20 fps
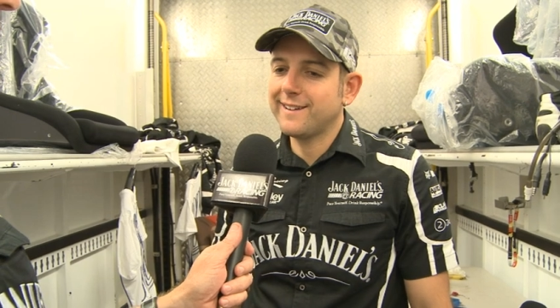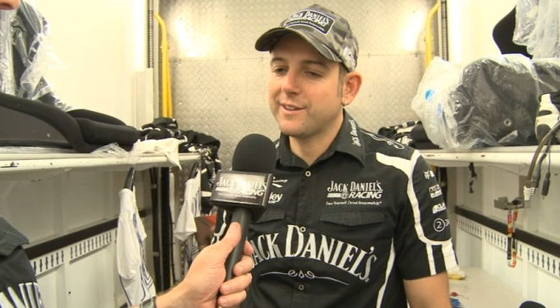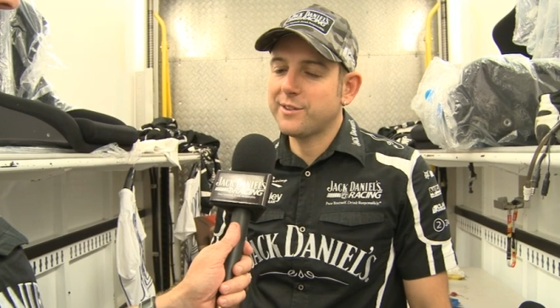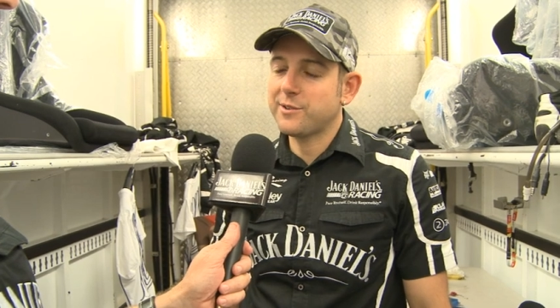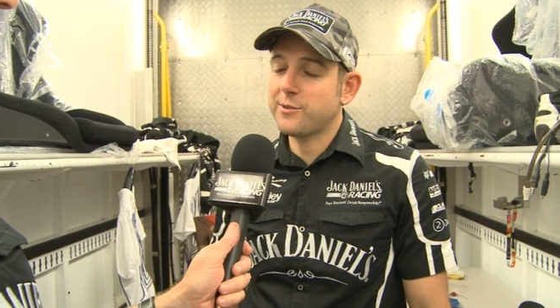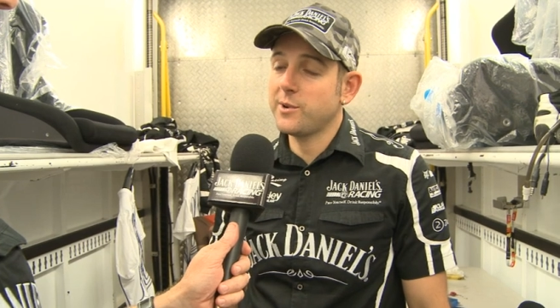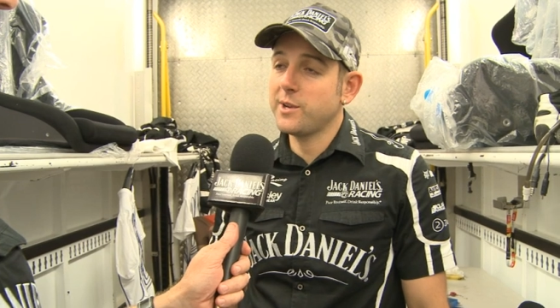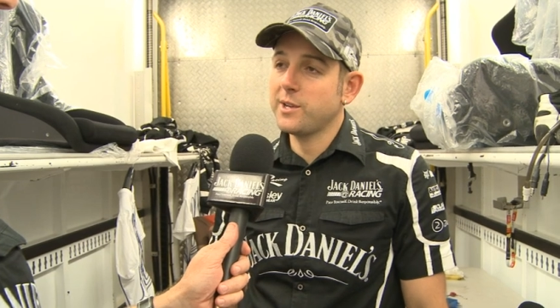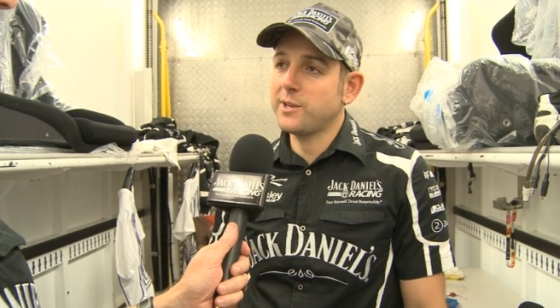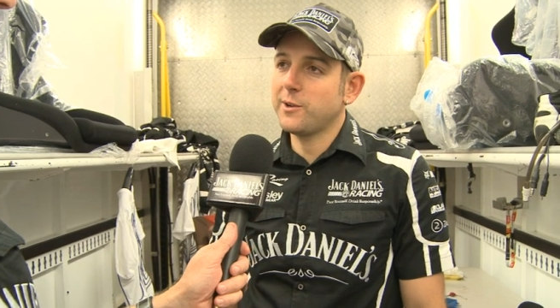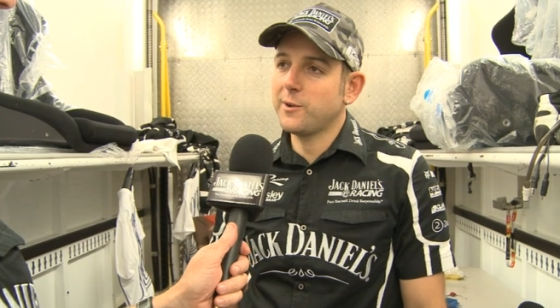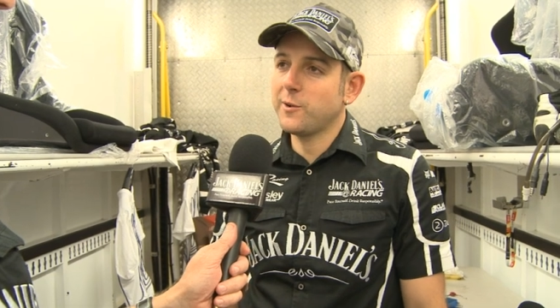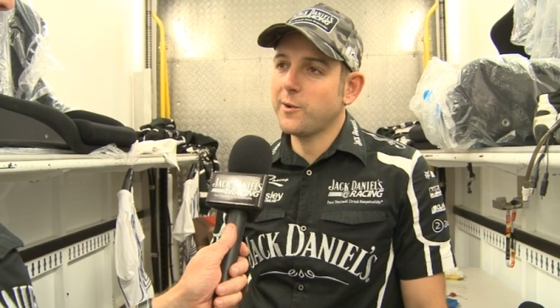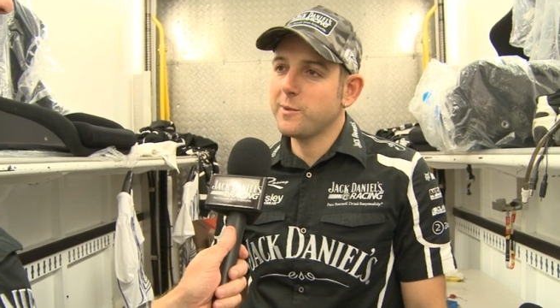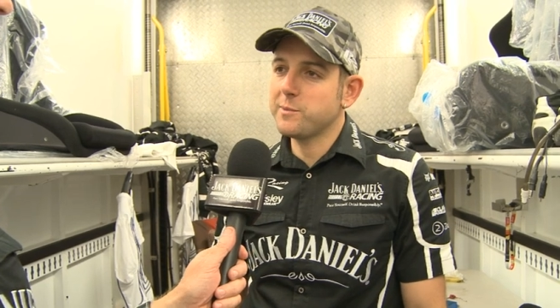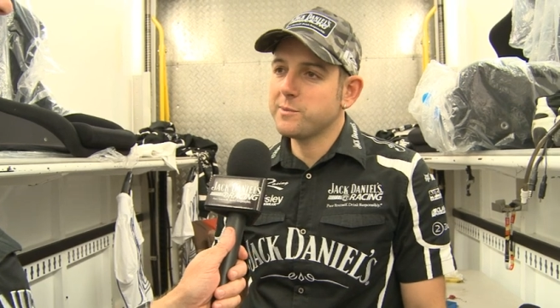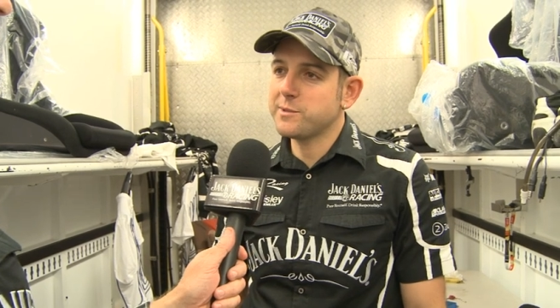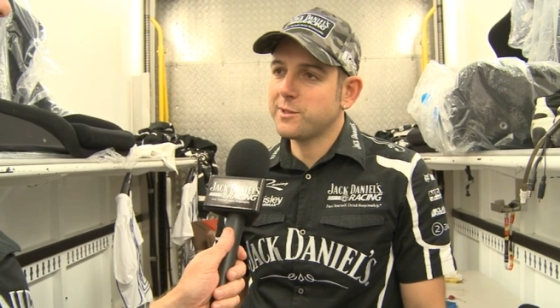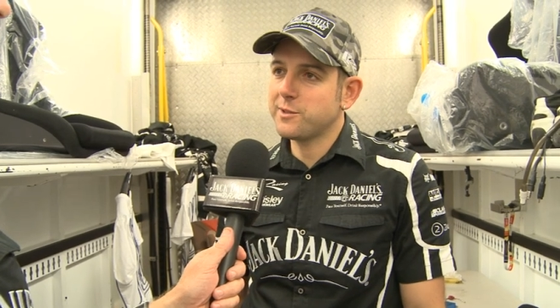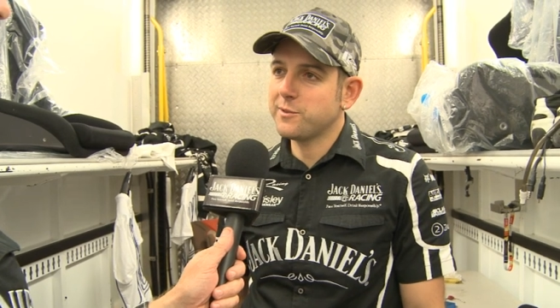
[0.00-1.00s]
three
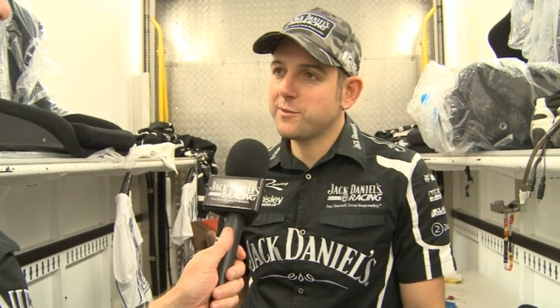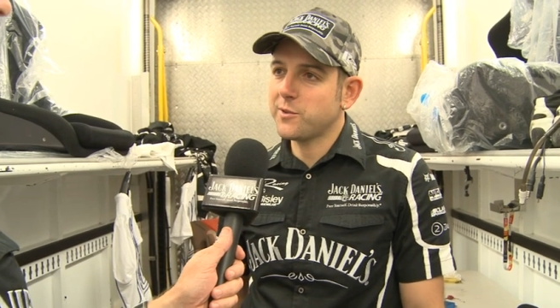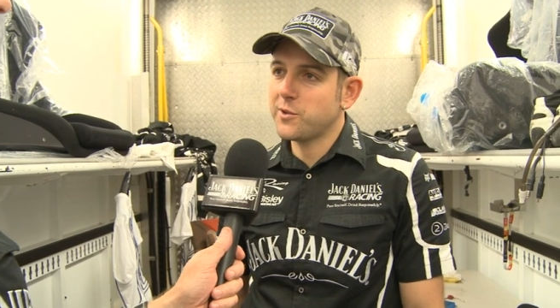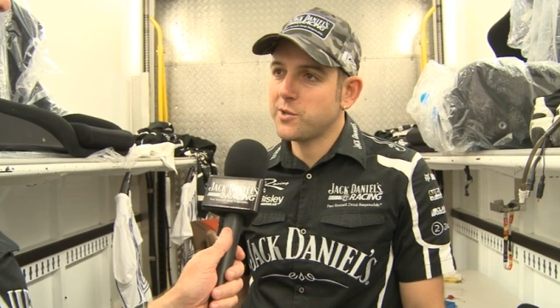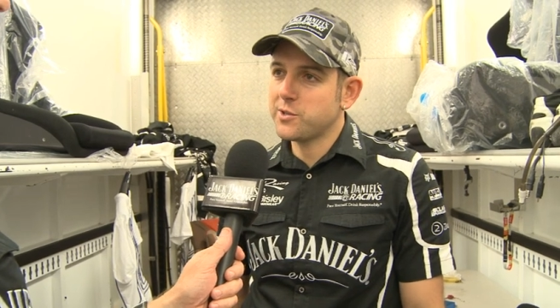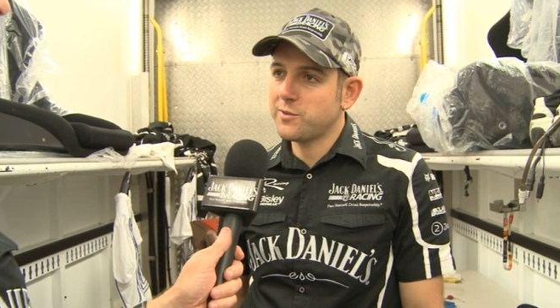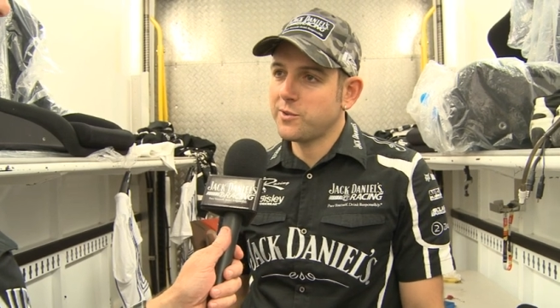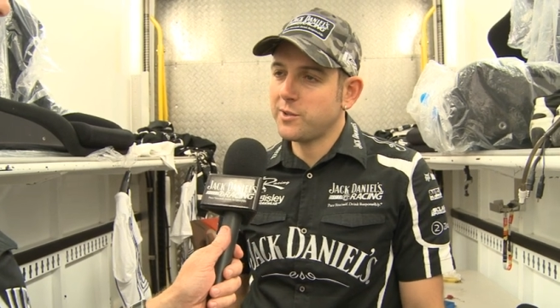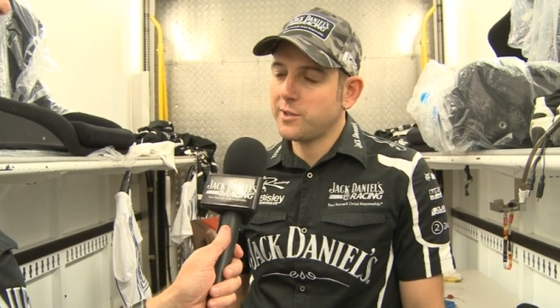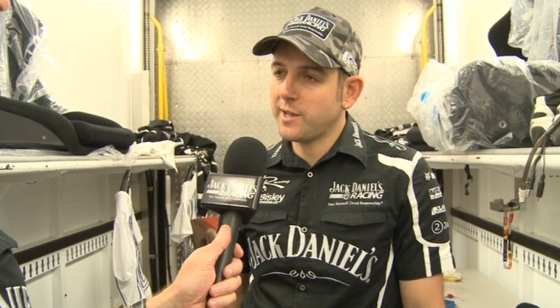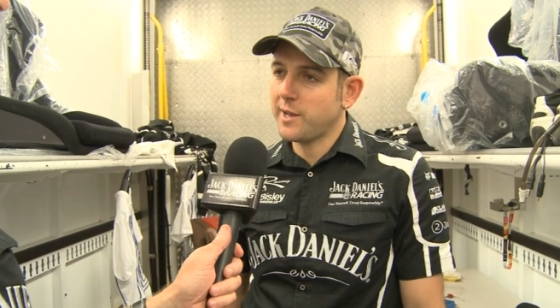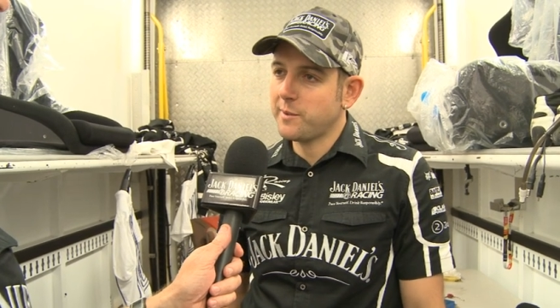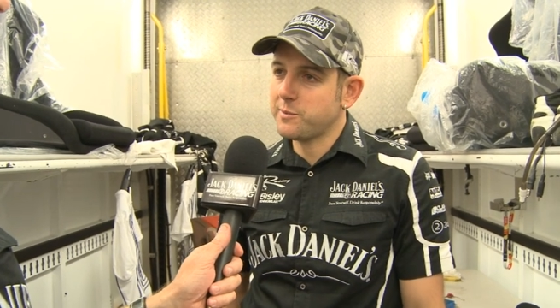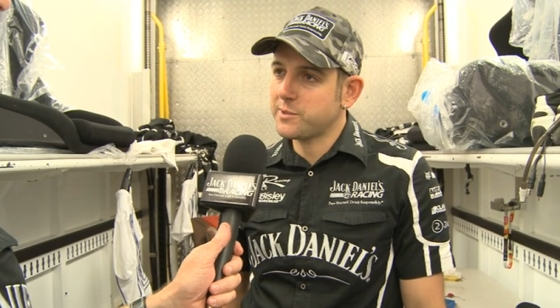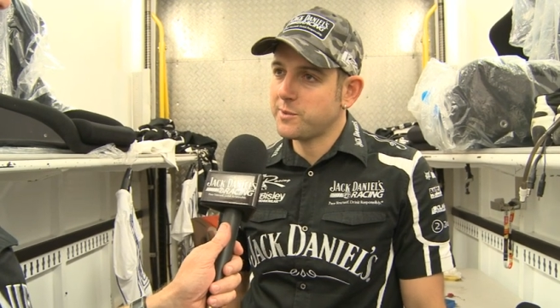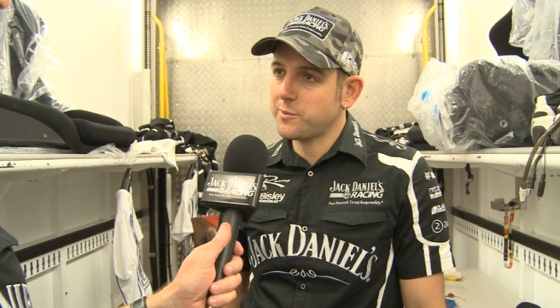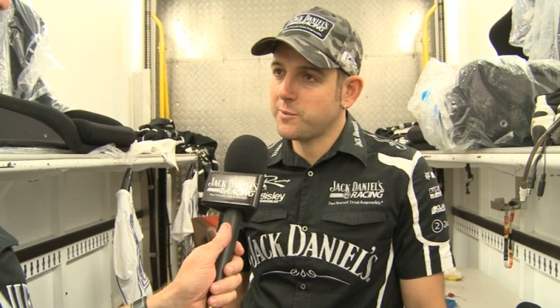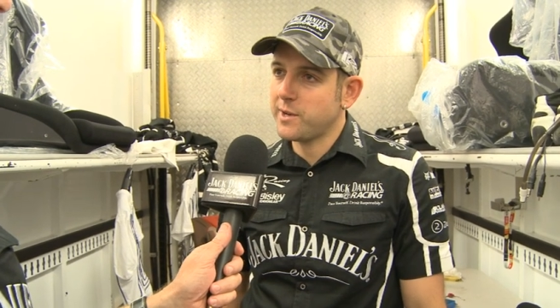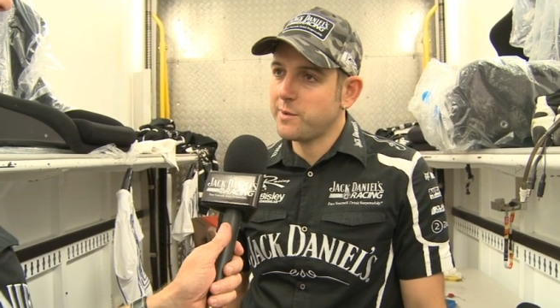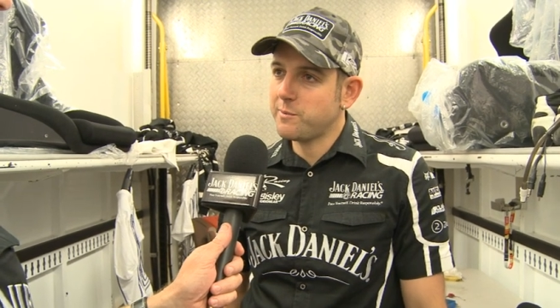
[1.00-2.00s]
times in the first few
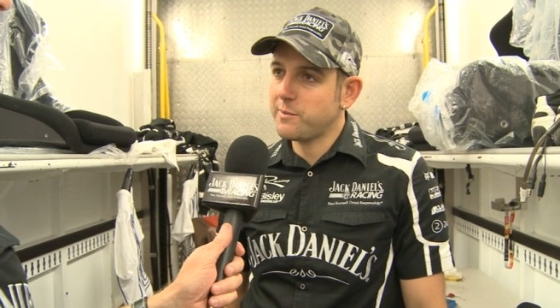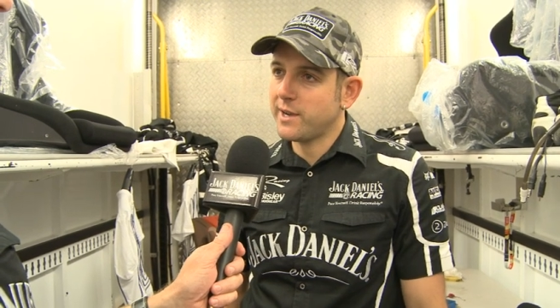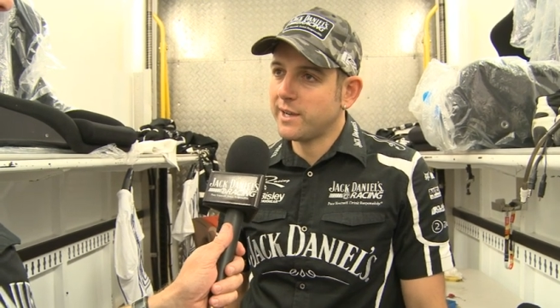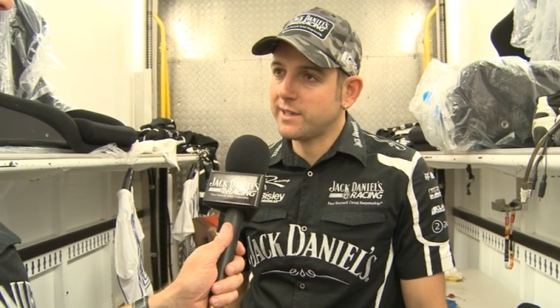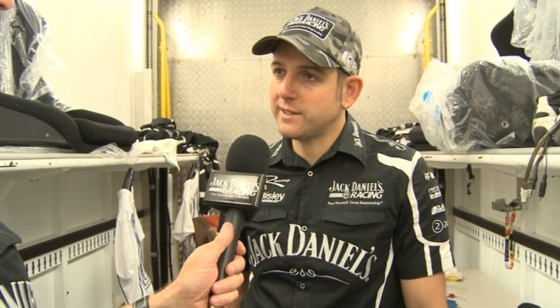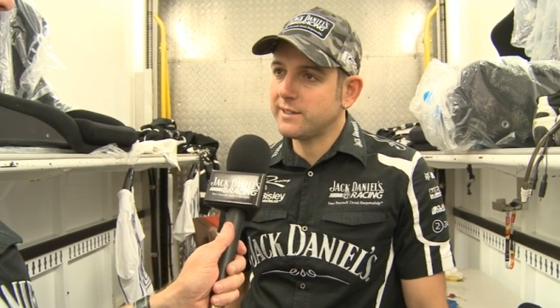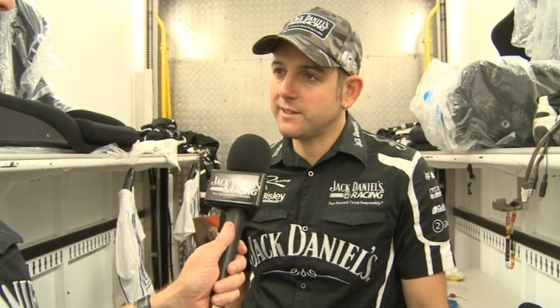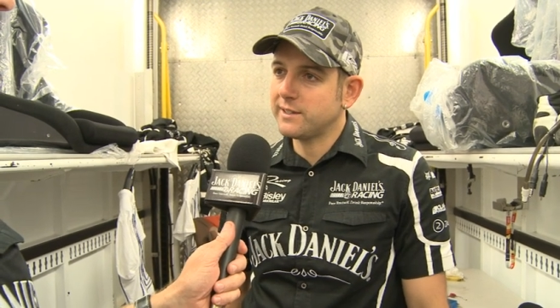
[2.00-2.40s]
laps and went back